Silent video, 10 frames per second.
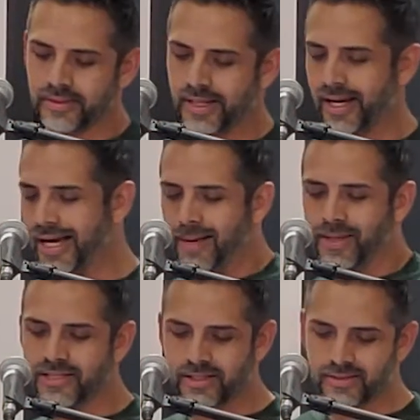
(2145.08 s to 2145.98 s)
I
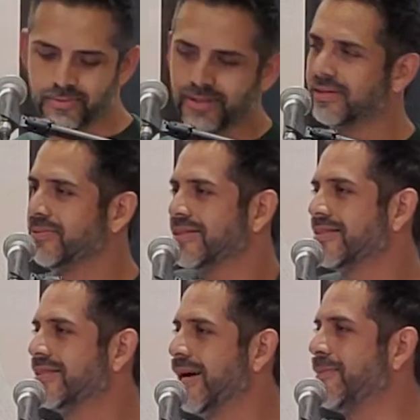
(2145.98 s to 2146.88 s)
mean, just
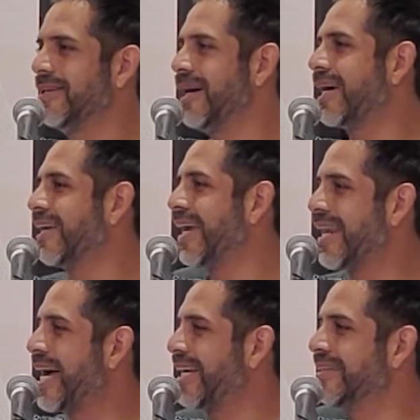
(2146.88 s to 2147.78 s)
what's? I mean, I can
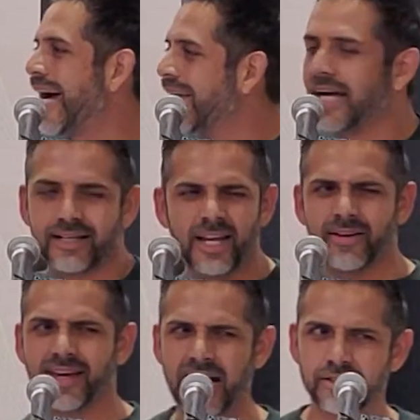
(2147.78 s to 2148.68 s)
get it. I
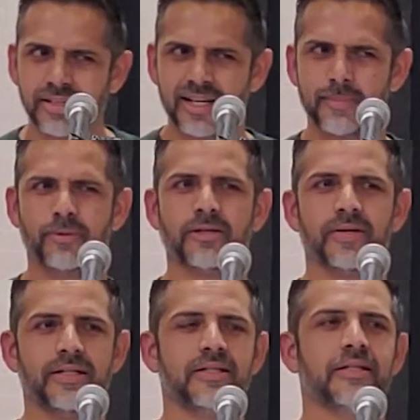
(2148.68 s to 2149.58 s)
can cancel at any point,
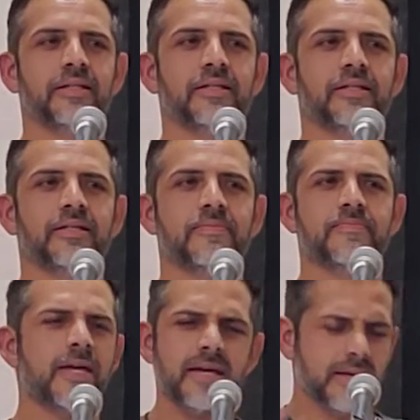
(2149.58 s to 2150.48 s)
right?
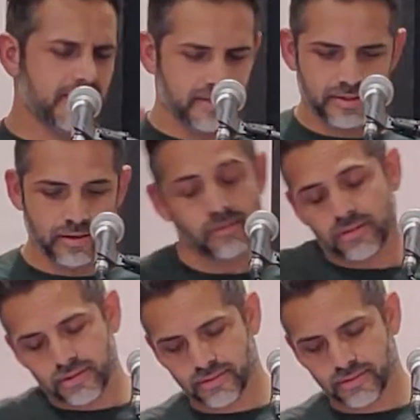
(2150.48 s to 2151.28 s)
Yeah. Oh.